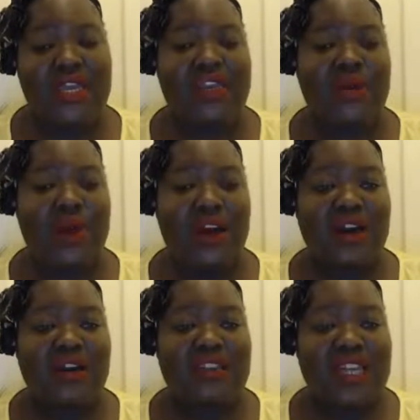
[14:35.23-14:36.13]
you
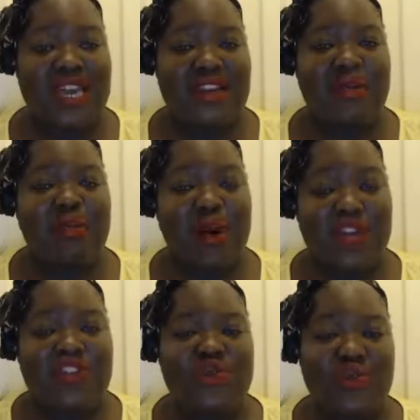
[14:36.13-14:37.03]
are then
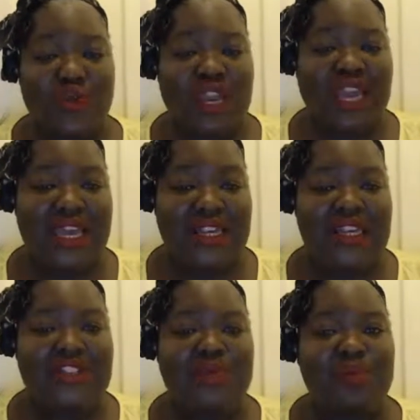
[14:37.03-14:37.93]
much more
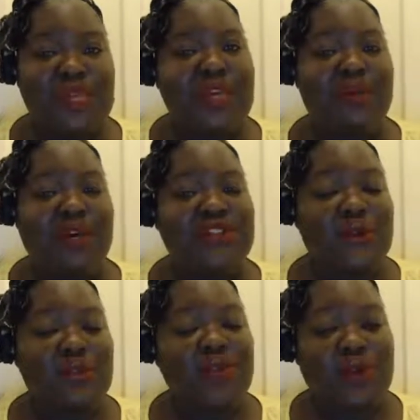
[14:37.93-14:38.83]
likely to be amongst
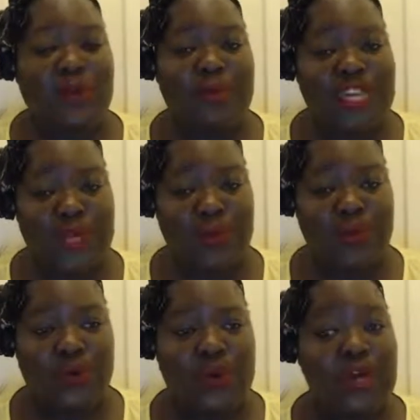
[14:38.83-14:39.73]
a pool of
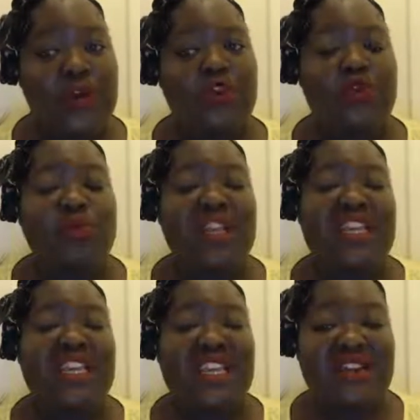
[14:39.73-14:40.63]
people who
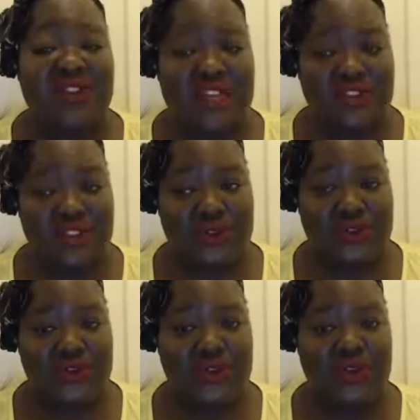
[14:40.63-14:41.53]
believe as you
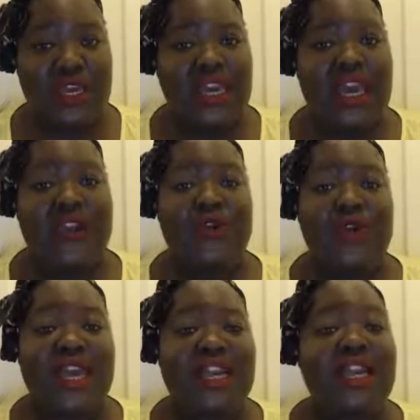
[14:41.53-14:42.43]
do and who
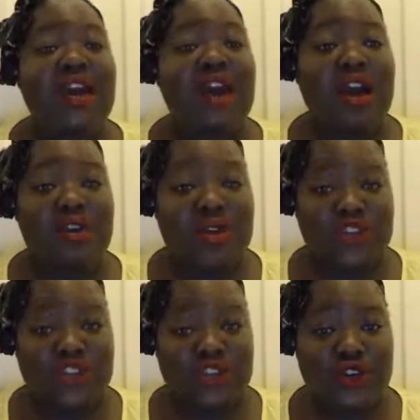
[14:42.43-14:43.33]
can
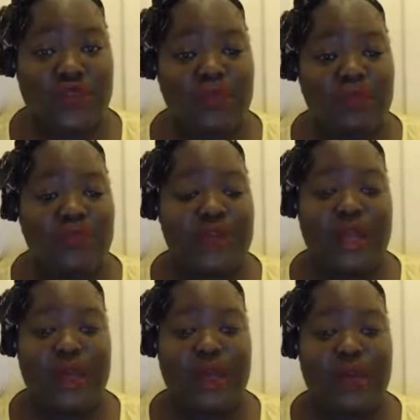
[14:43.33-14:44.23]
encourage you
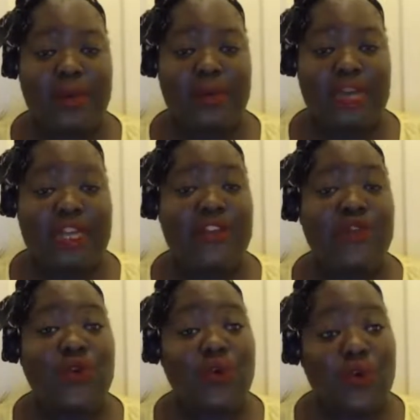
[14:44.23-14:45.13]
in
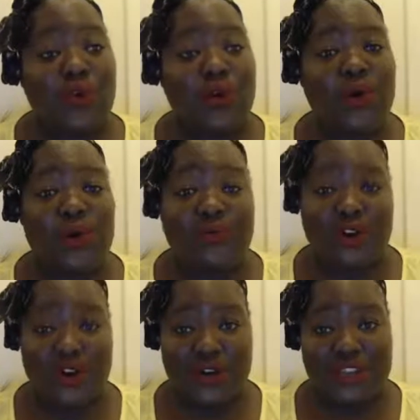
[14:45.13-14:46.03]
your walk with
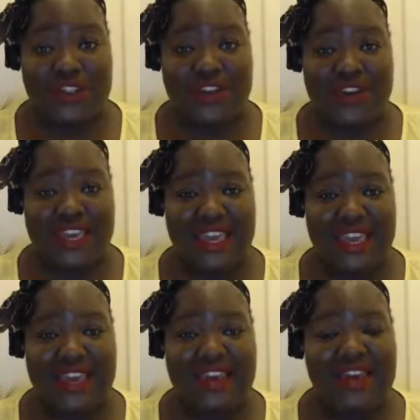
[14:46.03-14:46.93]
God.
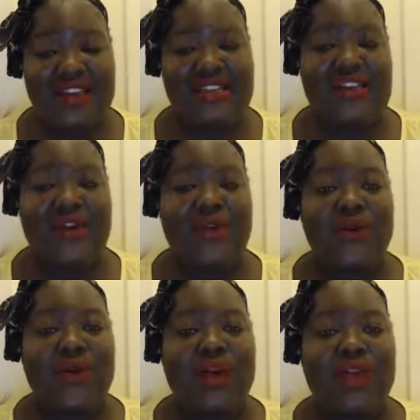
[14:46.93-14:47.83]
Okay,
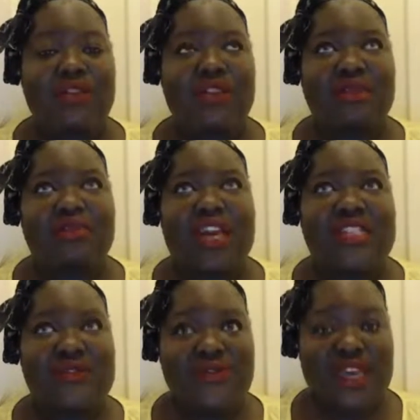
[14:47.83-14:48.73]
so the
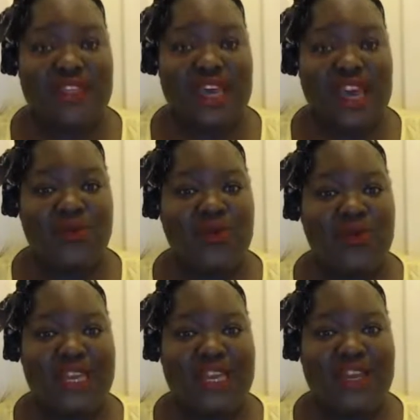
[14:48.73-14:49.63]
best thing then would
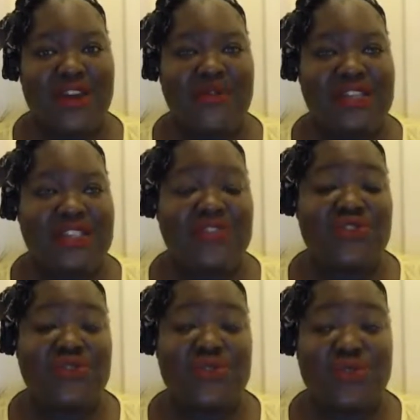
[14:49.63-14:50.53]
be obviously to
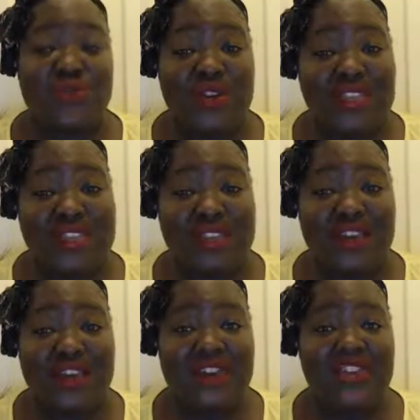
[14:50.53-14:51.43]
do your
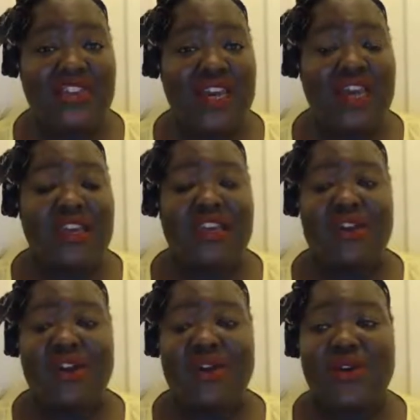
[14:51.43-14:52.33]
research,
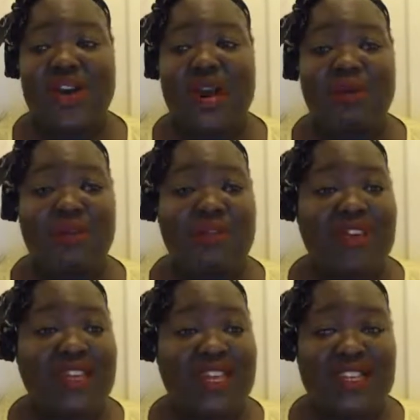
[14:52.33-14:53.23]
come up with a
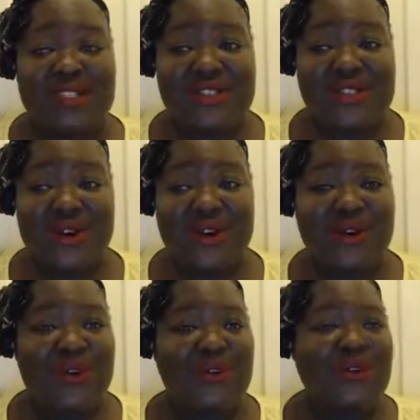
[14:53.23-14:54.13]
list
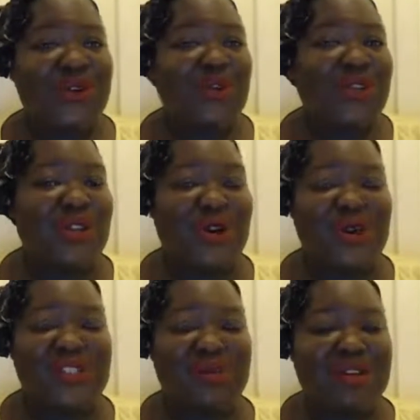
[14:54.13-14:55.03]
of
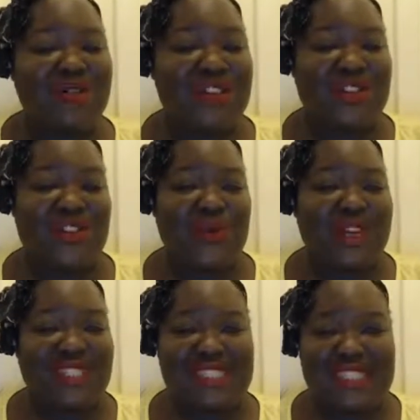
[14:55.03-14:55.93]
some of the things that you
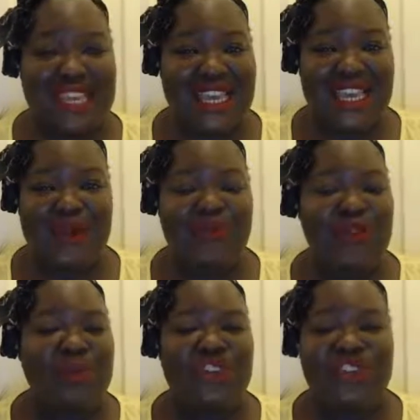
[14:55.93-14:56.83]
want to see
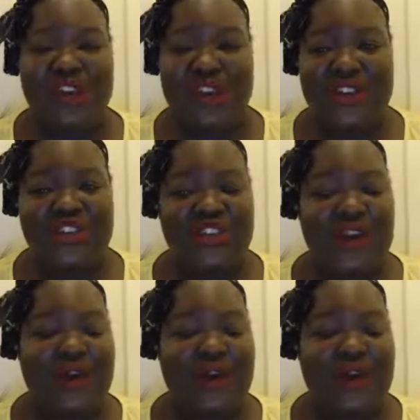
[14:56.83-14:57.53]
from a church,